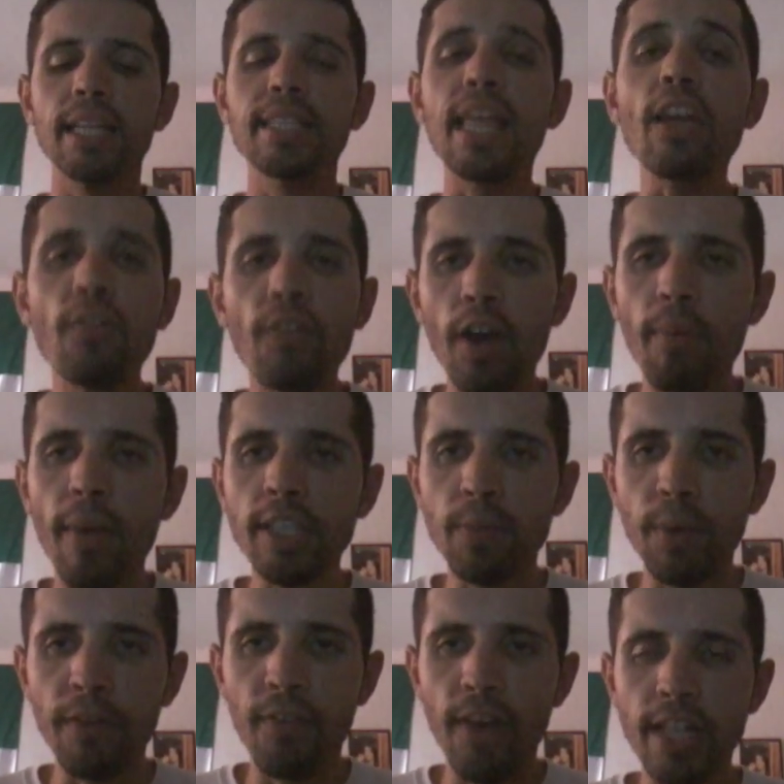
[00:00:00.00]
Thank you very much,
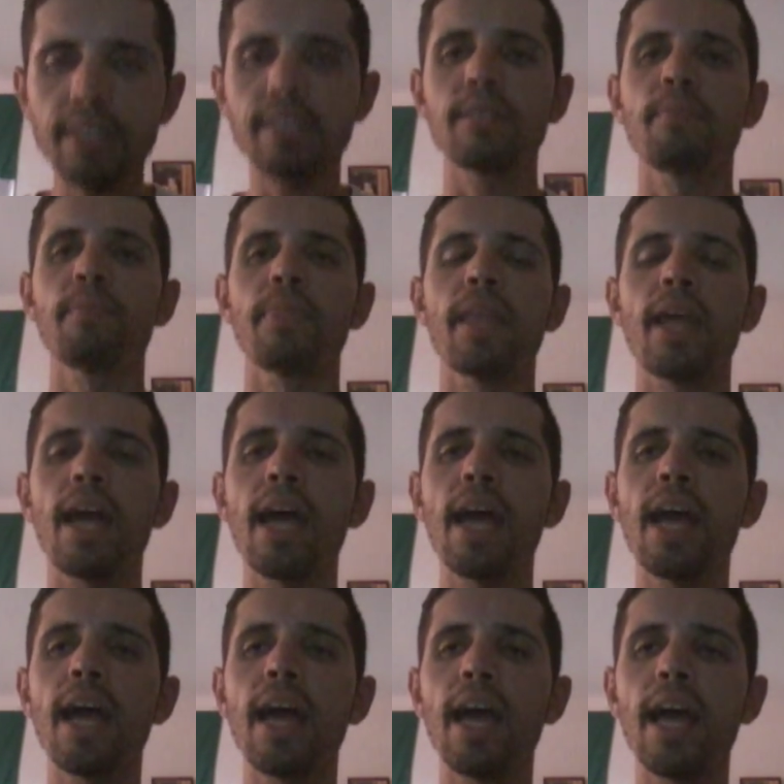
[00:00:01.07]
my friends.
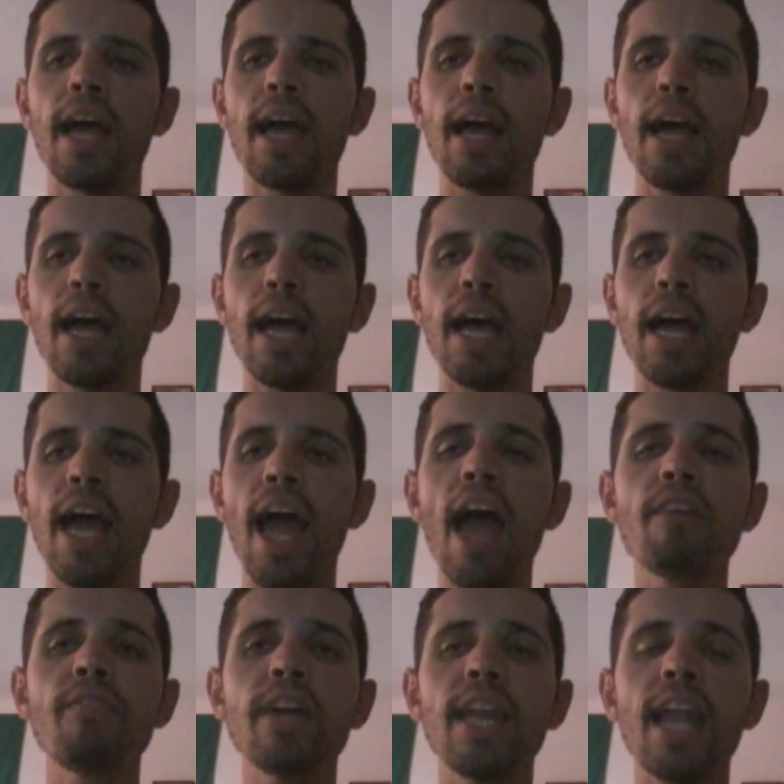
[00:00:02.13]

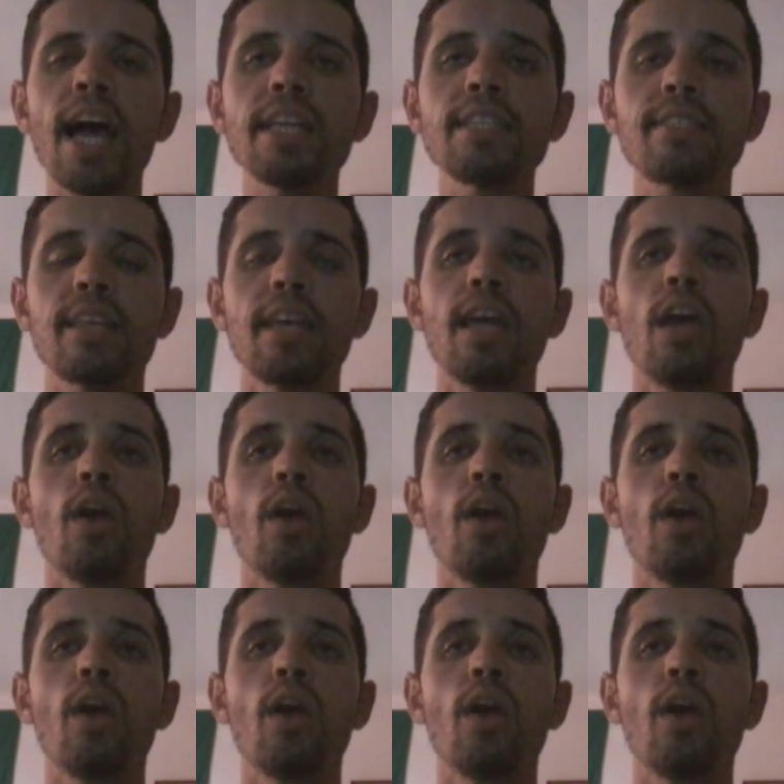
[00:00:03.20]
Have a nice